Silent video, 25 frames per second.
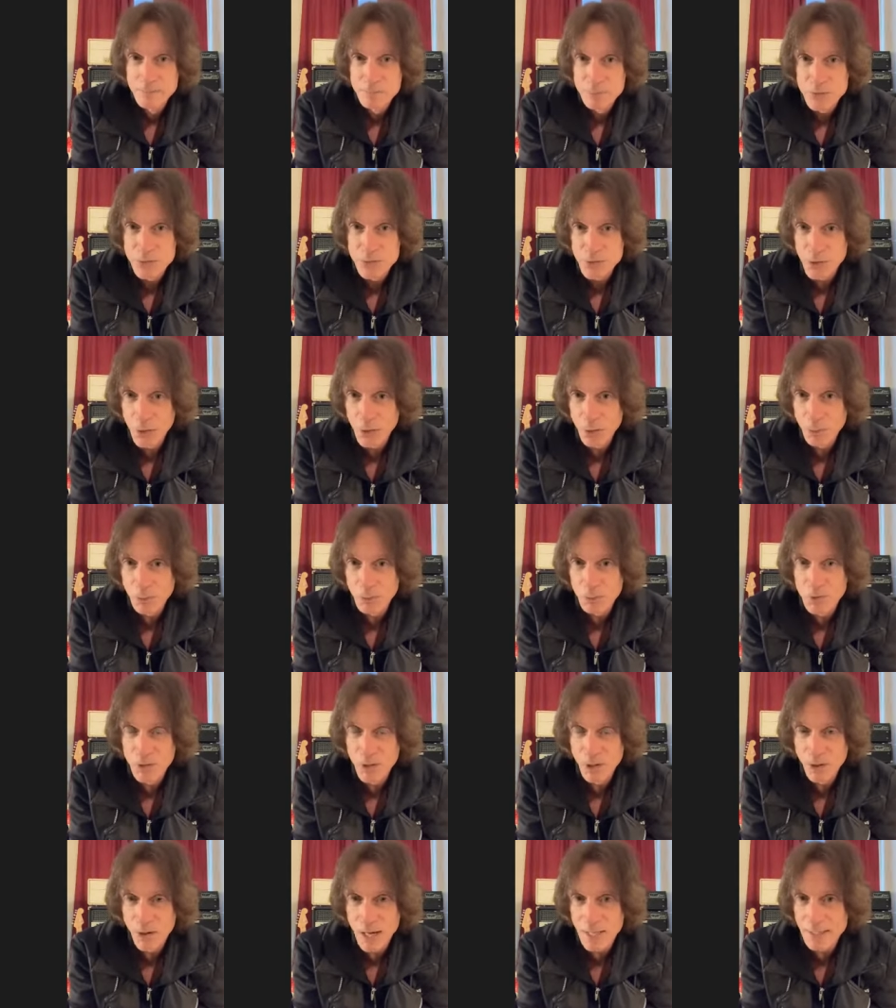So,
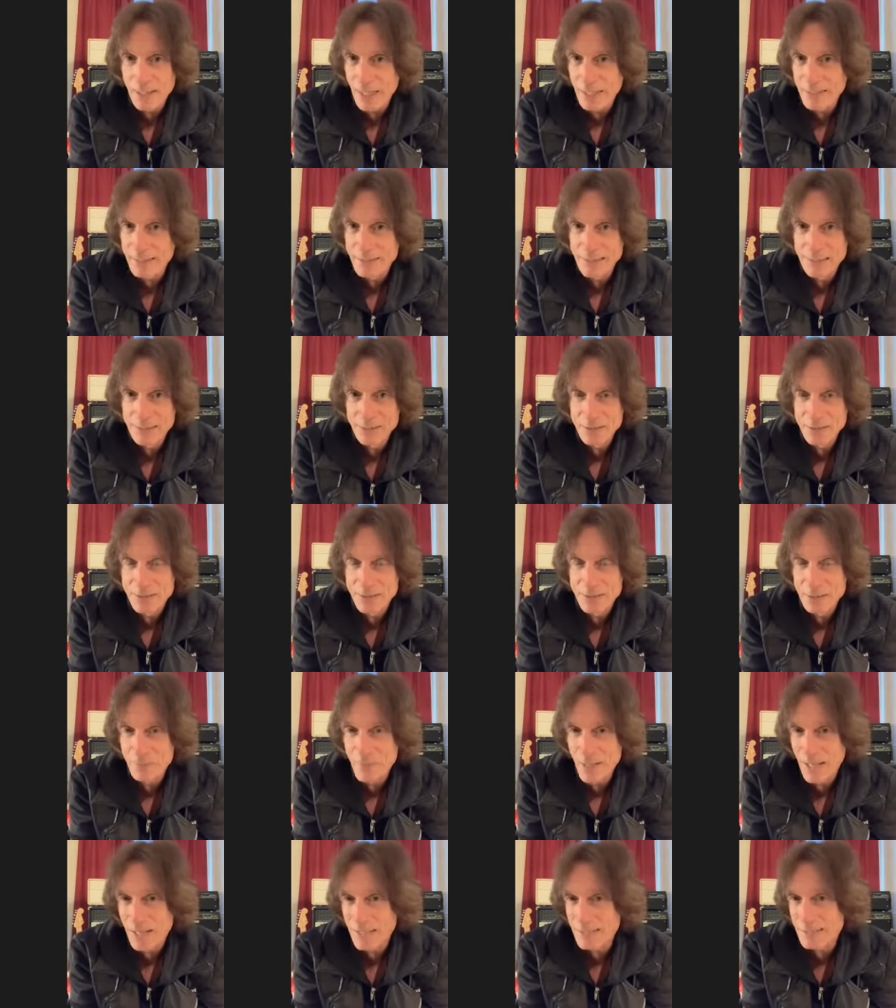you know, I, I didn't,
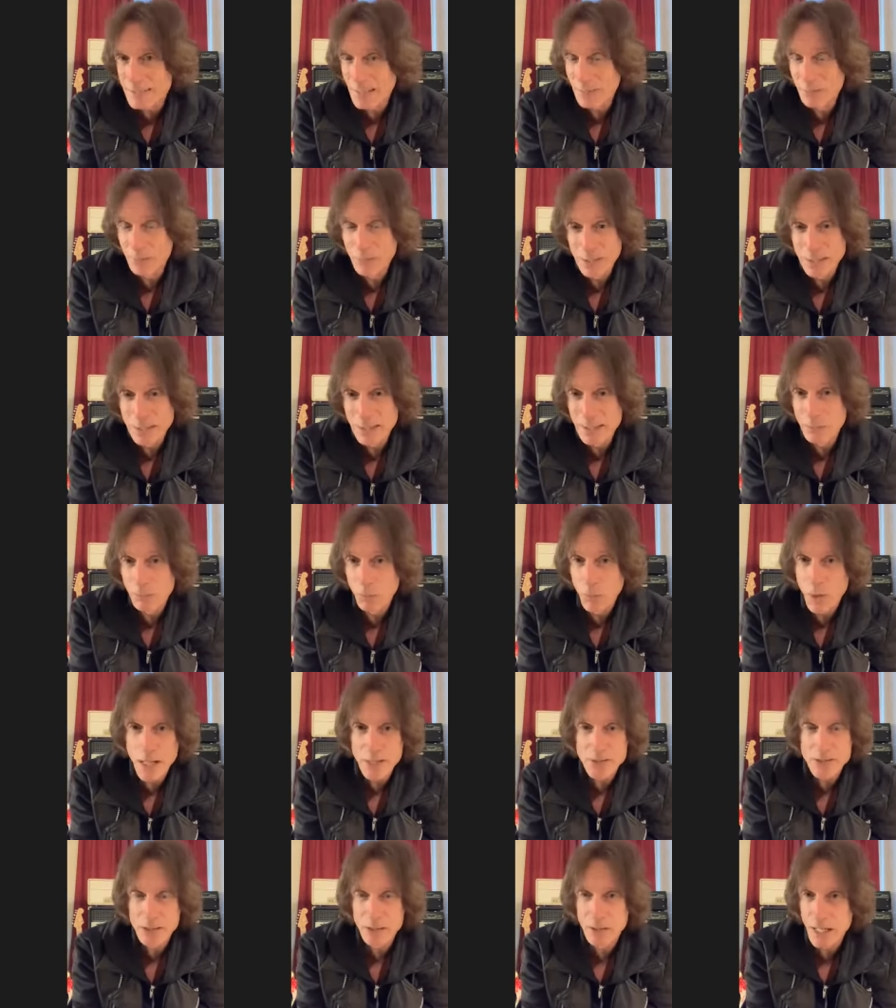to be honest, I really didn't
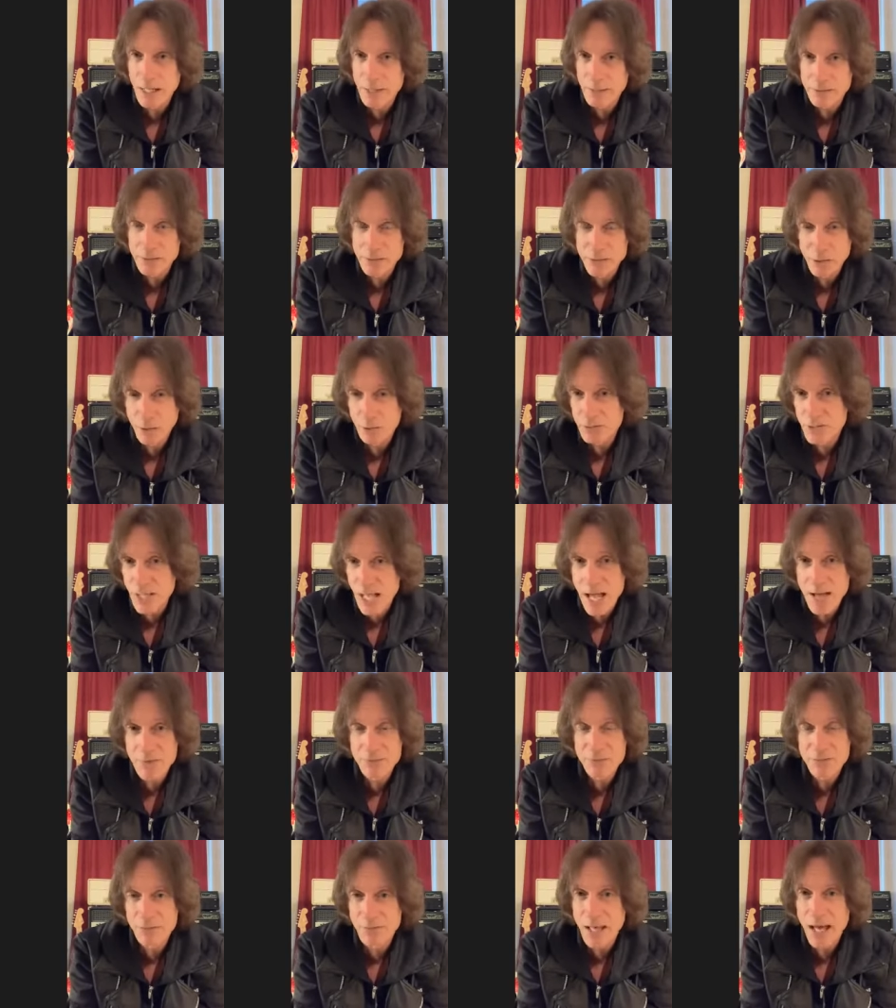watch a lot of the shows
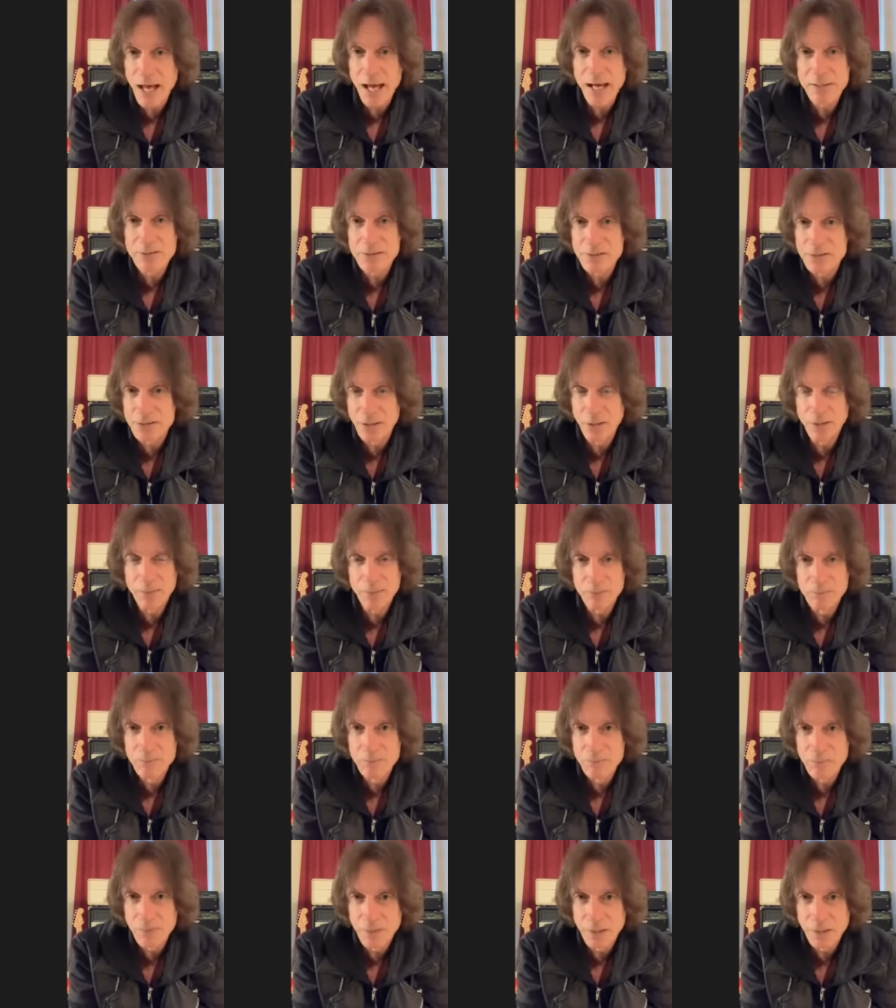after that. So,
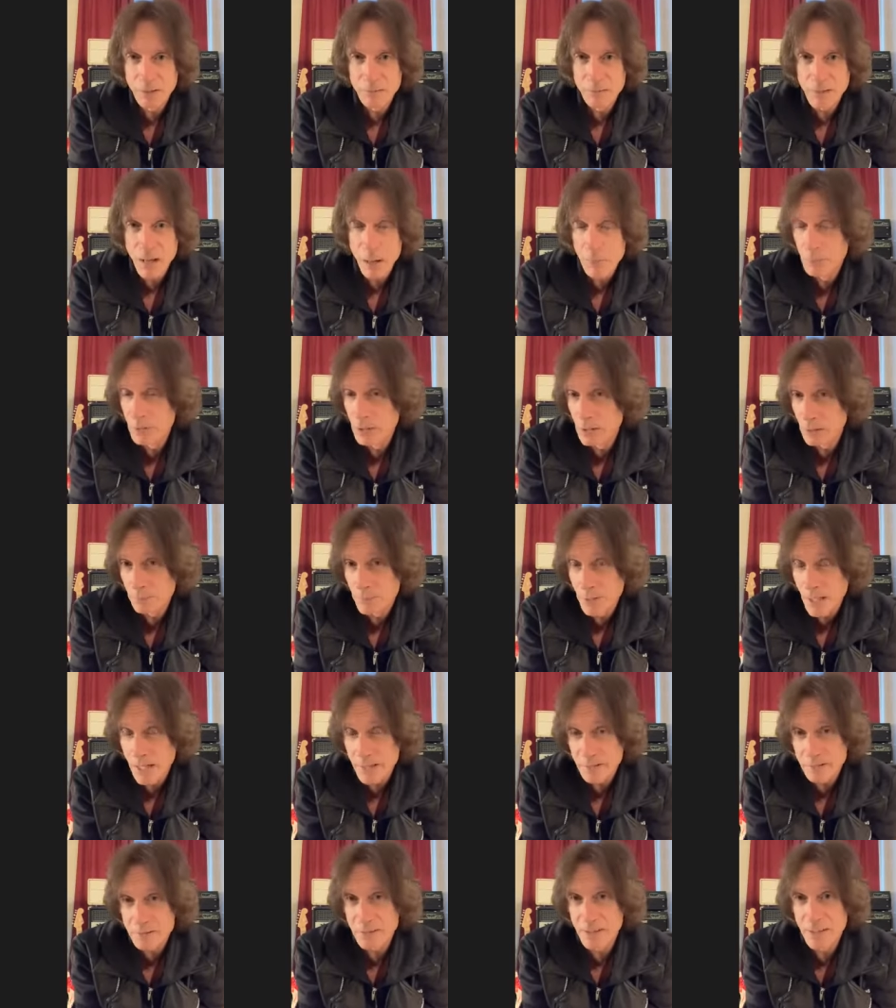you know, I'm a little bit
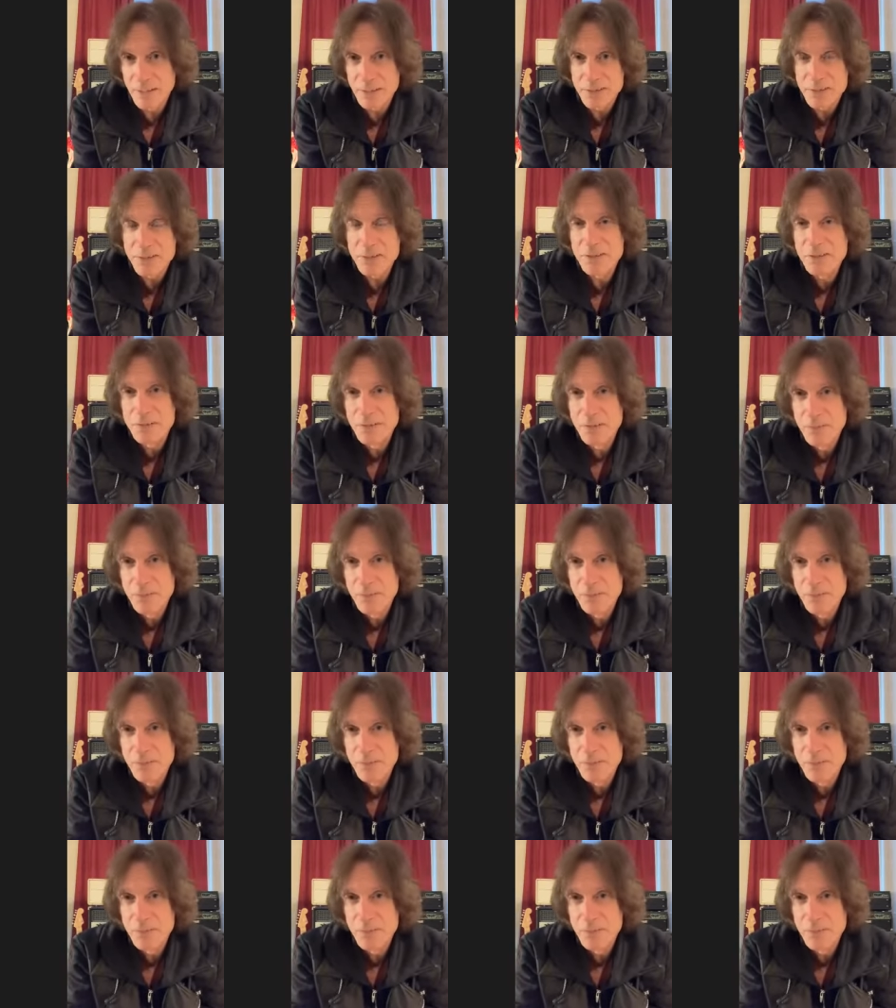out of touch.